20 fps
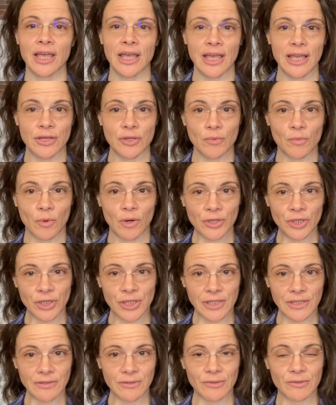and you wash
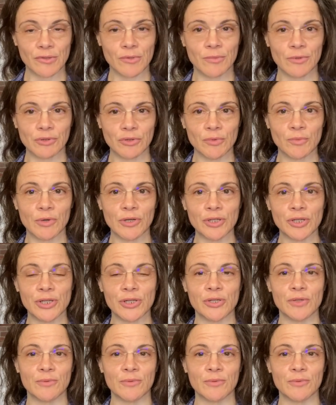it, because you want to wash it,